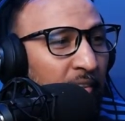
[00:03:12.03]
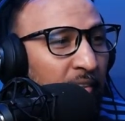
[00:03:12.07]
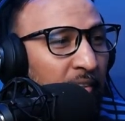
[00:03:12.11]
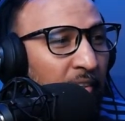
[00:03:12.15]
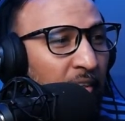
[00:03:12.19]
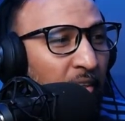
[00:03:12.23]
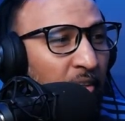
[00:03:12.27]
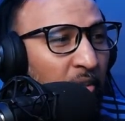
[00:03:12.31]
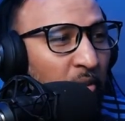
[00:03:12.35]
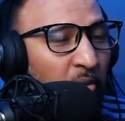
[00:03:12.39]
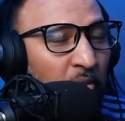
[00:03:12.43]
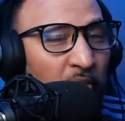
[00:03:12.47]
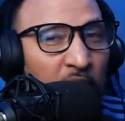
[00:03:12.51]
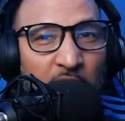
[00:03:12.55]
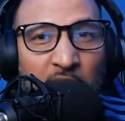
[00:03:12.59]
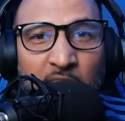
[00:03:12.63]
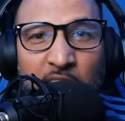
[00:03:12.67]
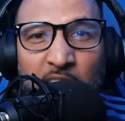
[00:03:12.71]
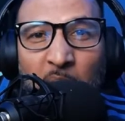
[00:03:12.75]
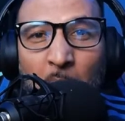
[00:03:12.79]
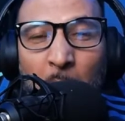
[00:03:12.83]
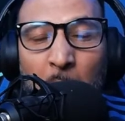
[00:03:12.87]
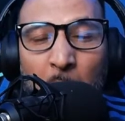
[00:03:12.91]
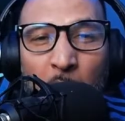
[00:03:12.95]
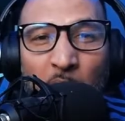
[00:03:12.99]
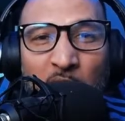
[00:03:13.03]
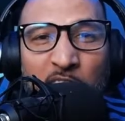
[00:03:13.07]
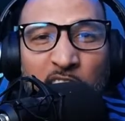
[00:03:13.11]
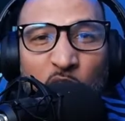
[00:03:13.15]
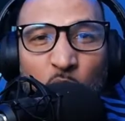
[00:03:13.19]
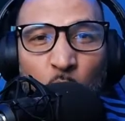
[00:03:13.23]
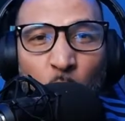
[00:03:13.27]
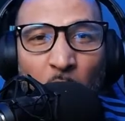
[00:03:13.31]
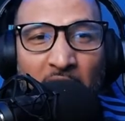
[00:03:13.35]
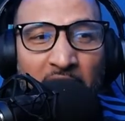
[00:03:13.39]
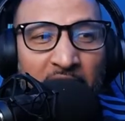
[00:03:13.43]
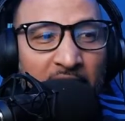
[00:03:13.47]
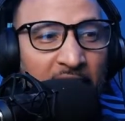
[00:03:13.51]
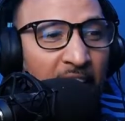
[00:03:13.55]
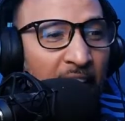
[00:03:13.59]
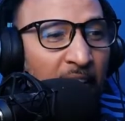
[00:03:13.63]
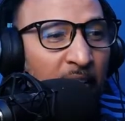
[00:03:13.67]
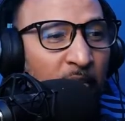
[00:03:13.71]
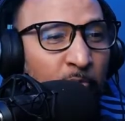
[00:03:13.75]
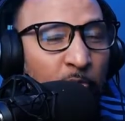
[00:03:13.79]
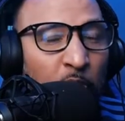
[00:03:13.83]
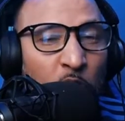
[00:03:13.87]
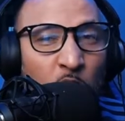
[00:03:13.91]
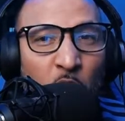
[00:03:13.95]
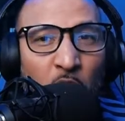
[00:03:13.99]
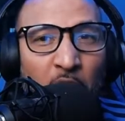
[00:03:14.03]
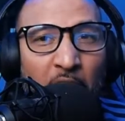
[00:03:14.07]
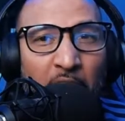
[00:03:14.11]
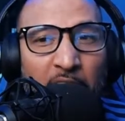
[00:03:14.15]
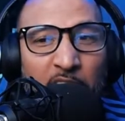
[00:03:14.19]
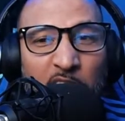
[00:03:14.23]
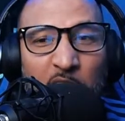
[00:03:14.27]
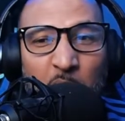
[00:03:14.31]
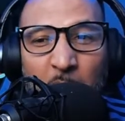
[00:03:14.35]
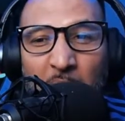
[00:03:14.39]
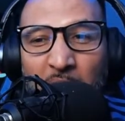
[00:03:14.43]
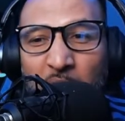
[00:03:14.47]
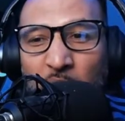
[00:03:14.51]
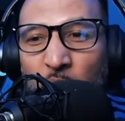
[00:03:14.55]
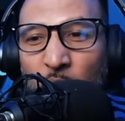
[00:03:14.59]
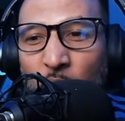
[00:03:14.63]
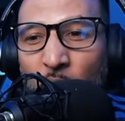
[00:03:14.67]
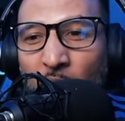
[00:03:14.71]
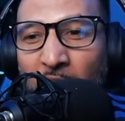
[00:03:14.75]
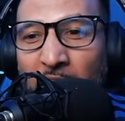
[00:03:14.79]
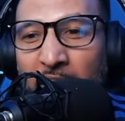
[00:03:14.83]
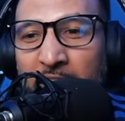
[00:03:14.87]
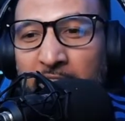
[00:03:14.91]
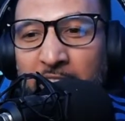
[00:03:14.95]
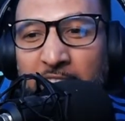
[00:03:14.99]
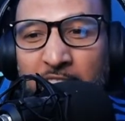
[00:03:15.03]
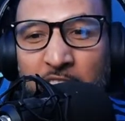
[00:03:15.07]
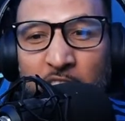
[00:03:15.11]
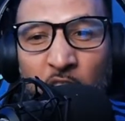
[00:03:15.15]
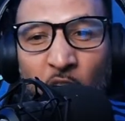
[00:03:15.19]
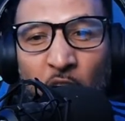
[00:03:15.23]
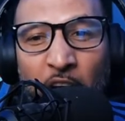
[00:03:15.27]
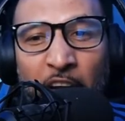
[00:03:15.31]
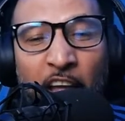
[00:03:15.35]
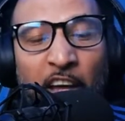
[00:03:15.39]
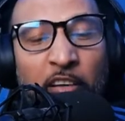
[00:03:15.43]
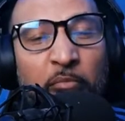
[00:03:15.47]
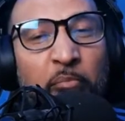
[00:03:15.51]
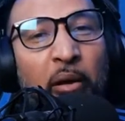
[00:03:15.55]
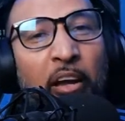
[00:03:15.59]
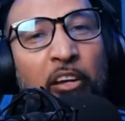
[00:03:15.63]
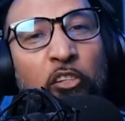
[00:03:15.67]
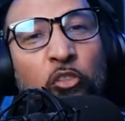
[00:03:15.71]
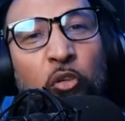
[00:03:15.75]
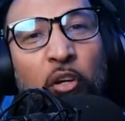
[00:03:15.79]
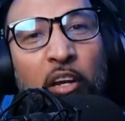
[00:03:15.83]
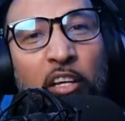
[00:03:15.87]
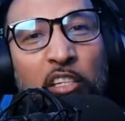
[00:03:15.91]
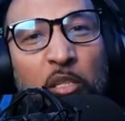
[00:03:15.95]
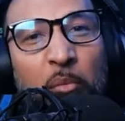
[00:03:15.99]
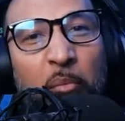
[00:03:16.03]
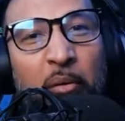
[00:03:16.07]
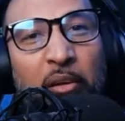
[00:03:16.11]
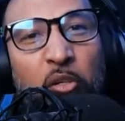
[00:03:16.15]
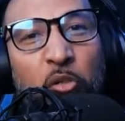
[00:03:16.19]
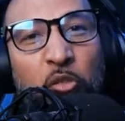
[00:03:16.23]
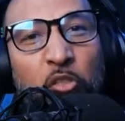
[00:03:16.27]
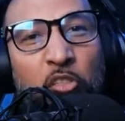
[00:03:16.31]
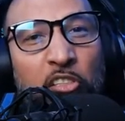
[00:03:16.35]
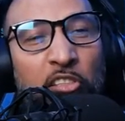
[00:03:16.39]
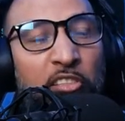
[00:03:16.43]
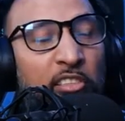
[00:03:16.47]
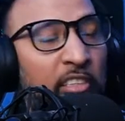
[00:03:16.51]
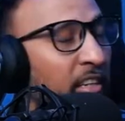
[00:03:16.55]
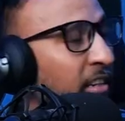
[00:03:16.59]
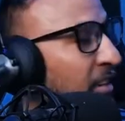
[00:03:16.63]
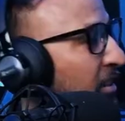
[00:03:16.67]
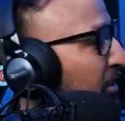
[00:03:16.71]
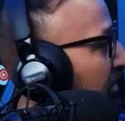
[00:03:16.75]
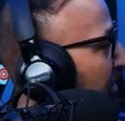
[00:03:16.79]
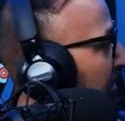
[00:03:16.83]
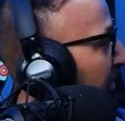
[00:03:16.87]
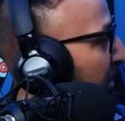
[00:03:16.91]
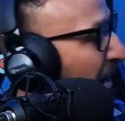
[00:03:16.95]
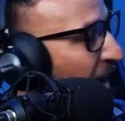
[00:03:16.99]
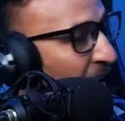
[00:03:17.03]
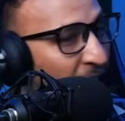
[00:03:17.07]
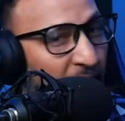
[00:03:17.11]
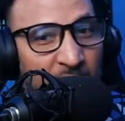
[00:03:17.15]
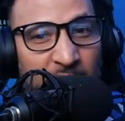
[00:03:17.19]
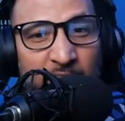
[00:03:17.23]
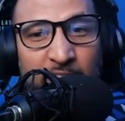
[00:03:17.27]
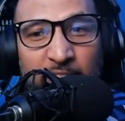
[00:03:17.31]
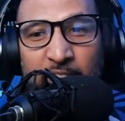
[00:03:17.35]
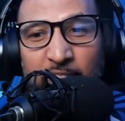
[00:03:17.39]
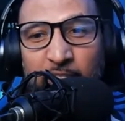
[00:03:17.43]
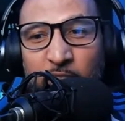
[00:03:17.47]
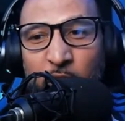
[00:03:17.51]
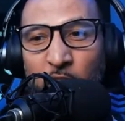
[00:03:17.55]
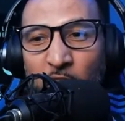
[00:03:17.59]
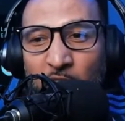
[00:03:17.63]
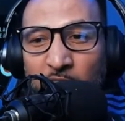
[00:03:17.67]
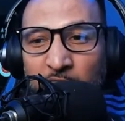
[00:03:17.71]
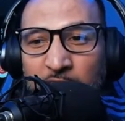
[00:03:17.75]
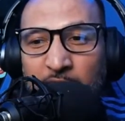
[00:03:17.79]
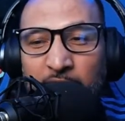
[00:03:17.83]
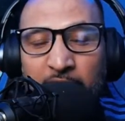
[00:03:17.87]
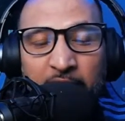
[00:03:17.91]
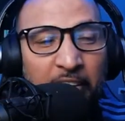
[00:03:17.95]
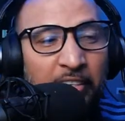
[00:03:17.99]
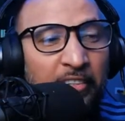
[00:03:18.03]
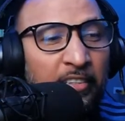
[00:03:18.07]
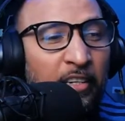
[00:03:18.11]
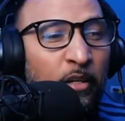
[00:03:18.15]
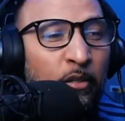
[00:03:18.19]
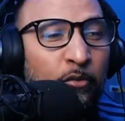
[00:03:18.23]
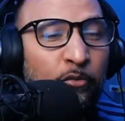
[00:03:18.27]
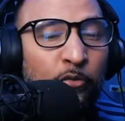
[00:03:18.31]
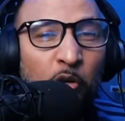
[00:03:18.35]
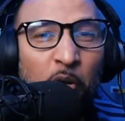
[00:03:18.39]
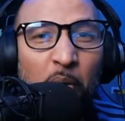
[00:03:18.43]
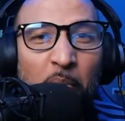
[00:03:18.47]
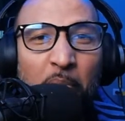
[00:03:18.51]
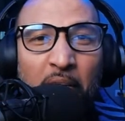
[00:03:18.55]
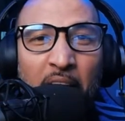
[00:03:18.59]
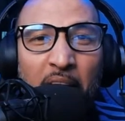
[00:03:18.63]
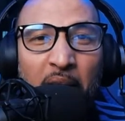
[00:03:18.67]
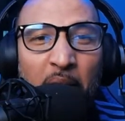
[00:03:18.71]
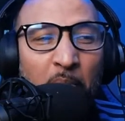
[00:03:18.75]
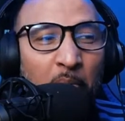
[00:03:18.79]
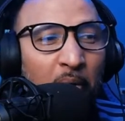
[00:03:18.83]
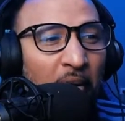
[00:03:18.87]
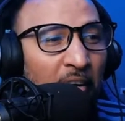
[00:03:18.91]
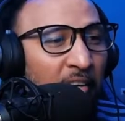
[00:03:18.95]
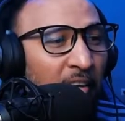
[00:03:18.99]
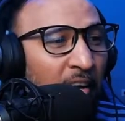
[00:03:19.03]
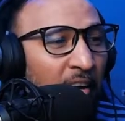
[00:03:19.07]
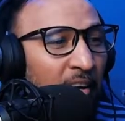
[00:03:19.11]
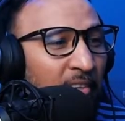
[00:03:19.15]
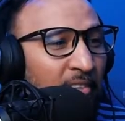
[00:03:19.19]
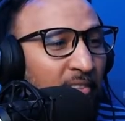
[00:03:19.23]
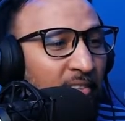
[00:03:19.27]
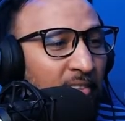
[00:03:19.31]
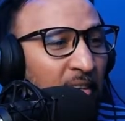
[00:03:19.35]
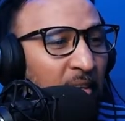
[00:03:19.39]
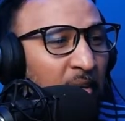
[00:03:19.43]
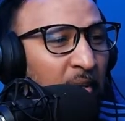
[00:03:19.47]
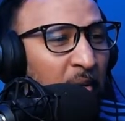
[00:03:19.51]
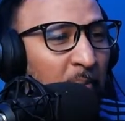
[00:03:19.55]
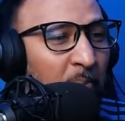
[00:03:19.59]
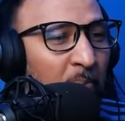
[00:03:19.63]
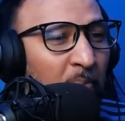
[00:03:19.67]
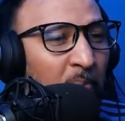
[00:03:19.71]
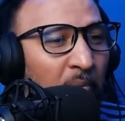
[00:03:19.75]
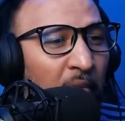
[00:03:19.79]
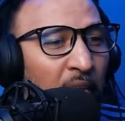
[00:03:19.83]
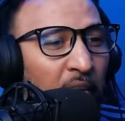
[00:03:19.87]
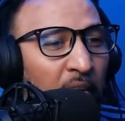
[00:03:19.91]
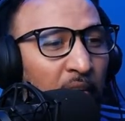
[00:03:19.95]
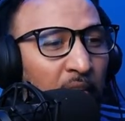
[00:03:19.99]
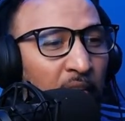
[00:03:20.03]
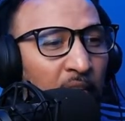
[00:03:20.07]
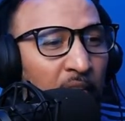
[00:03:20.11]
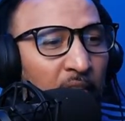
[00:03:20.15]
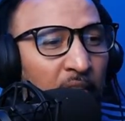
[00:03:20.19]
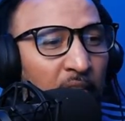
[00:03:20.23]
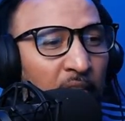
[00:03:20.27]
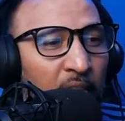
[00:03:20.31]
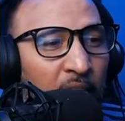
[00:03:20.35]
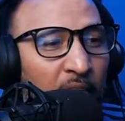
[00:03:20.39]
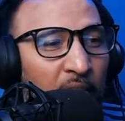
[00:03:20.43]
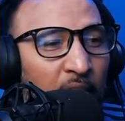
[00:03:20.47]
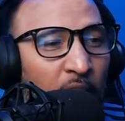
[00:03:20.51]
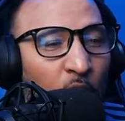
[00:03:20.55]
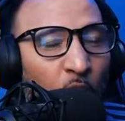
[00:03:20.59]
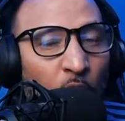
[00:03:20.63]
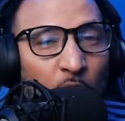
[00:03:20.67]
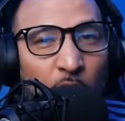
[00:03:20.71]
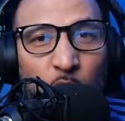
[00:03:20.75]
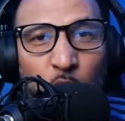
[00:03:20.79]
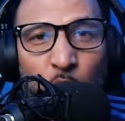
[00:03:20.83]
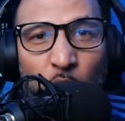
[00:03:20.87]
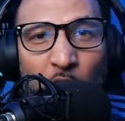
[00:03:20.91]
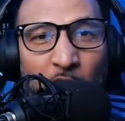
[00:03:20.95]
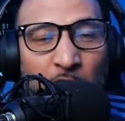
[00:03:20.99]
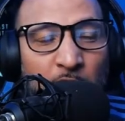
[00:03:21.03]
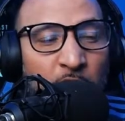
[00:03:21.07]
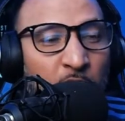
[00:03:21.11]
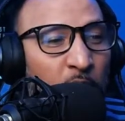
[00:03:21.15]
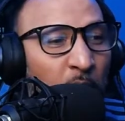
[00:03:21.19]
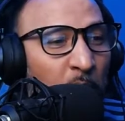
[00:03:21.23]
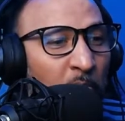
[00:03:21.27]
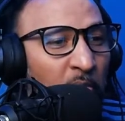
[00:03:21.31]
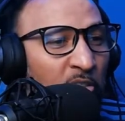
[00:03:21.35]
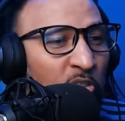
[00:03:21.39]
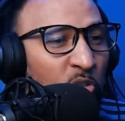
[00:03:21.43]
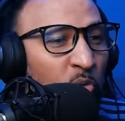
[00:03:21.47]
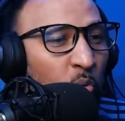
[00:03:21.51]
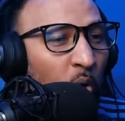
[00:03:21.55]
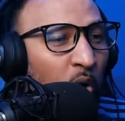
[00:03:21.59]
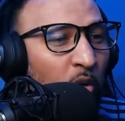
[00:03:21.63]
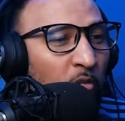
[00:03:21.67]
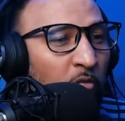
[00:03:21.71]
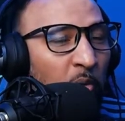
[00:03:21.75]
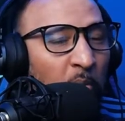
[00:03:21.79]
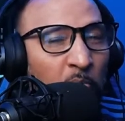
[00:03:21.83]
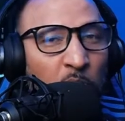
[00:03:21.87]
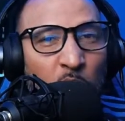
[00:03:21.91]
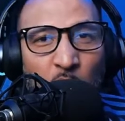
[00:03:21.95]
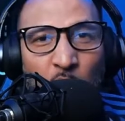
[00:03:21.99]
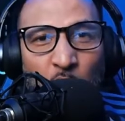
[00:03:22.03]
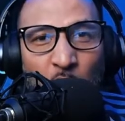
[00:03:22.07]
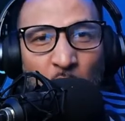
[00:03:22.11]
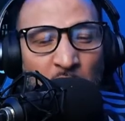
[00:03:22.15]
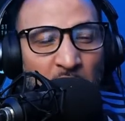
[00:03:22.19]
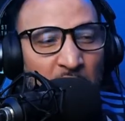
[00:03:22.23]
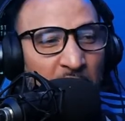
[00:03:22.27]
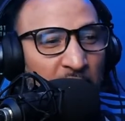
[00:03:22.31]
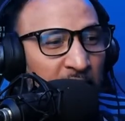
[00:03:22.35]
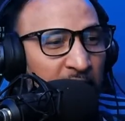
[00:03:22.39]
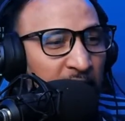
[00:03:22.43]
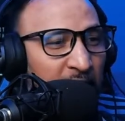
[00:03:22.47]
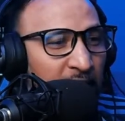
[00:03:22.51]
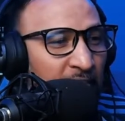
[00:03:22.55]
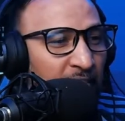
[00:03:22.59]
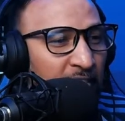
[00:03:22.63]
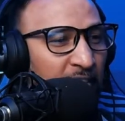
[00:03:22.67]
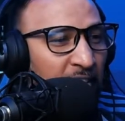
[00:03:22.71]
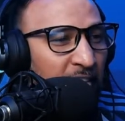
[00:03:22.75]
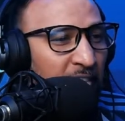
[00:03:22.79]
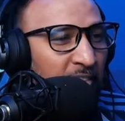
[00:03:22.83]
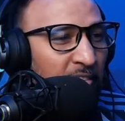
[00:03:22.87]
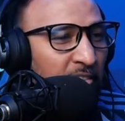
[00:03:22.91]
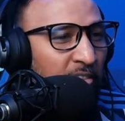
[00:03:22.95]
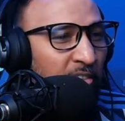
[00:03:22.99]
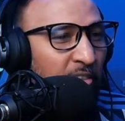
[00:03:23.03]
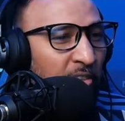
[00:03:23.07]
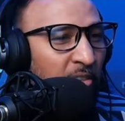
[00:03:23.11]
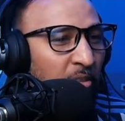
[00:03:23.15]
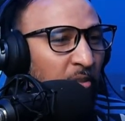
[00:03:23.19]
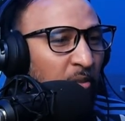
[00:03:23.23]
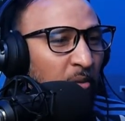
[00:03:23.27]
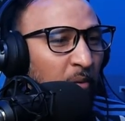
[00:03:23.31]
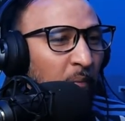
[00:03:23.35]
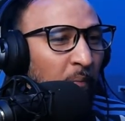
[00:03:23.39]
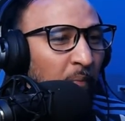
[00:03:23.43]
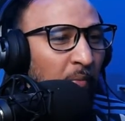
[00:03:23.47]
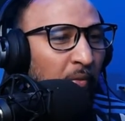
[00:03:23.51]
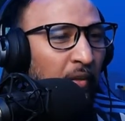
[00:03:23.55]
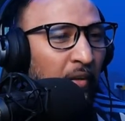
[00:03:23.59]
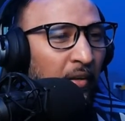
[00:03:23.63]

this is a must-win game for Trinidad and Tobago. I did not have my Trinidad and Tobago jersey because it has, you can't see it in the frame here, but it has autographs from the squad from 2016. So,